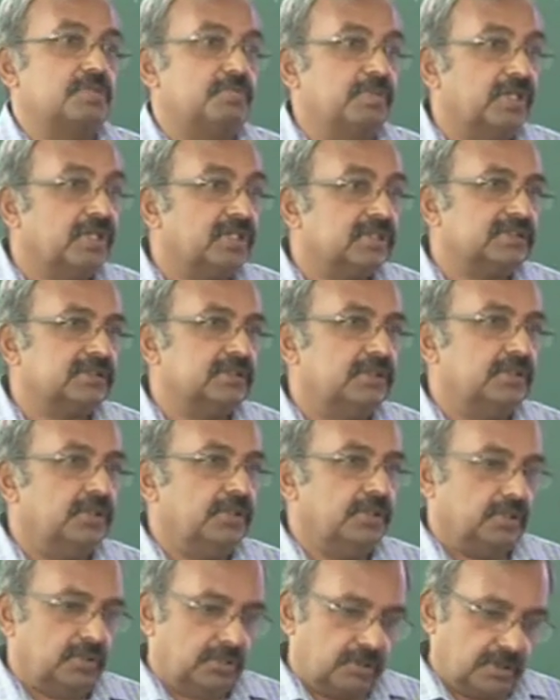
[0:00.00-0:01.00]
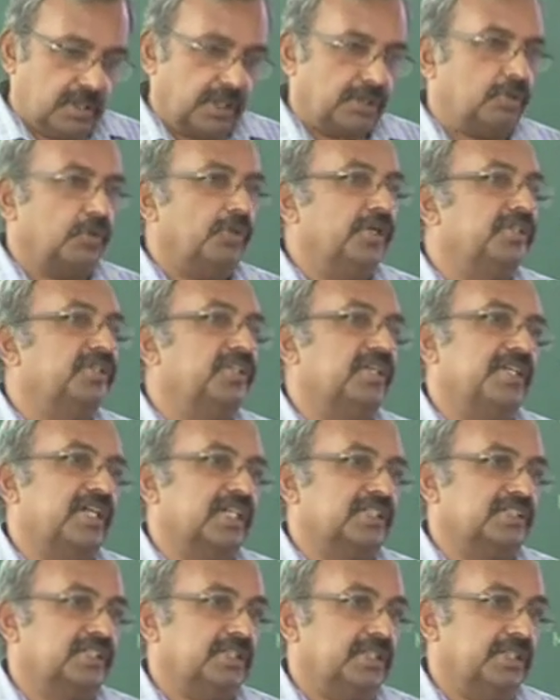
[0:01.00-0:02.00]
is because controlling the
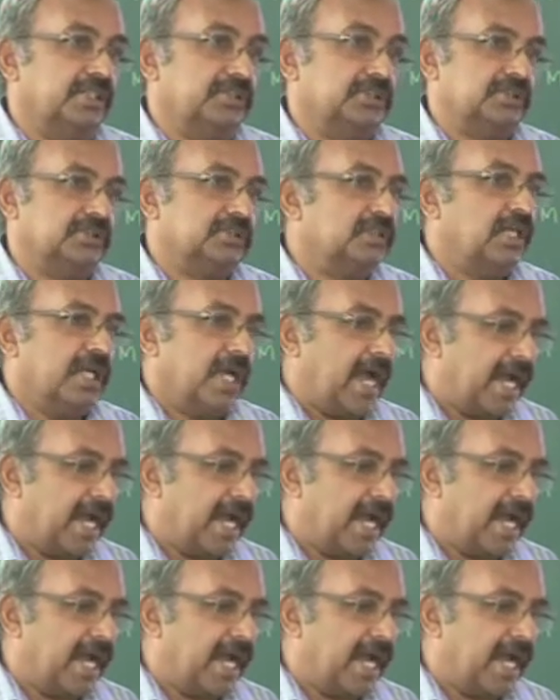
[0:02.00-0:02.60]
reaction conditions.